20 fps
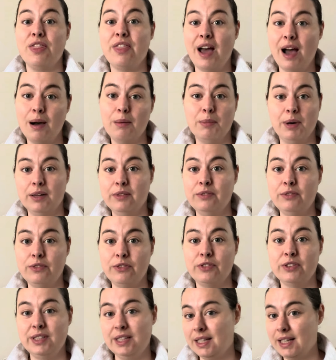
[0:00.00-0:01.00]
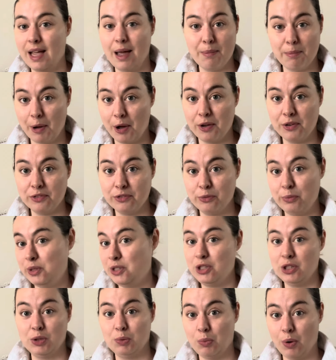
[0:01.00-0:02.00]
that month to get both. We
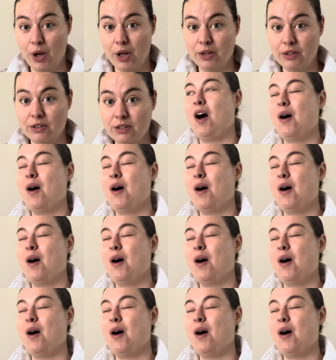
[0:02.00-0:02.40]
just weren't.